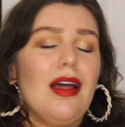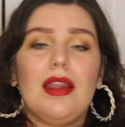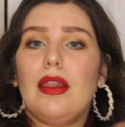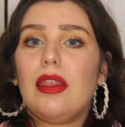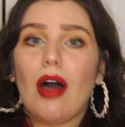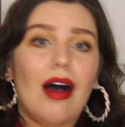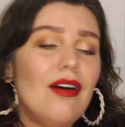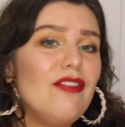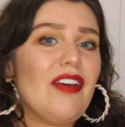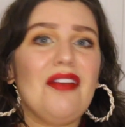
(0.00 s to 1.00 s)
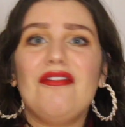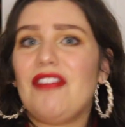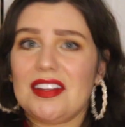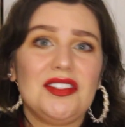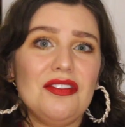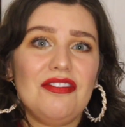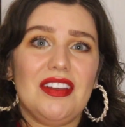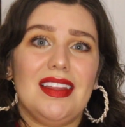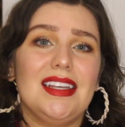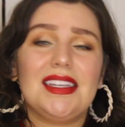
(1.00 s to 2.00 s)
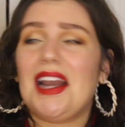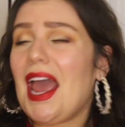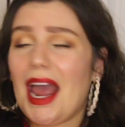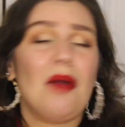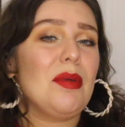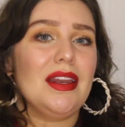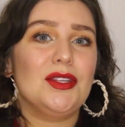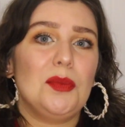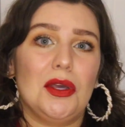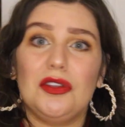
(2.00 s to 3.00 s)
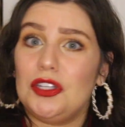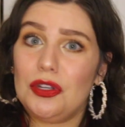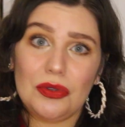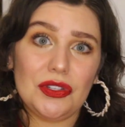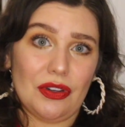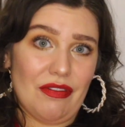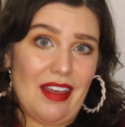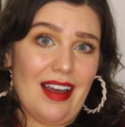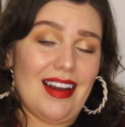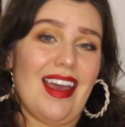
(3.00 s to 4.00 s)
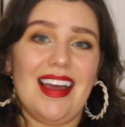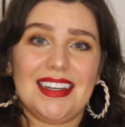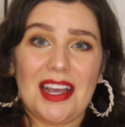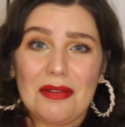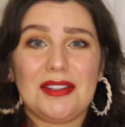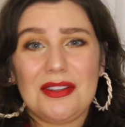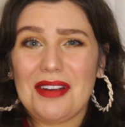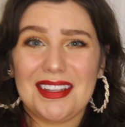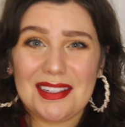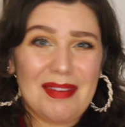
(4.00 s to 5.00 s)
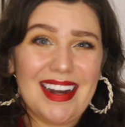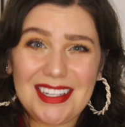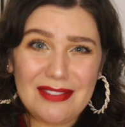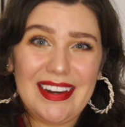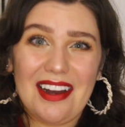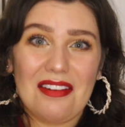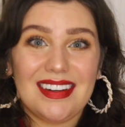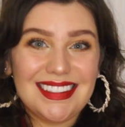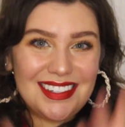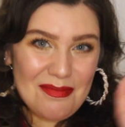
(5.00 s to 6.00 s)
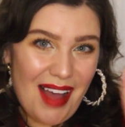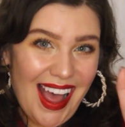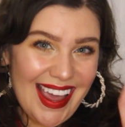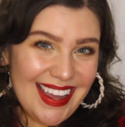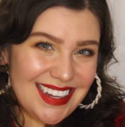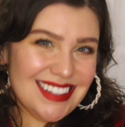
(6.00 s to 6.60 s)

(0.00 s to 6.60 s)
love and festive feelings and happiness, because you deserve that. And I will see you guys in my next video. Bye!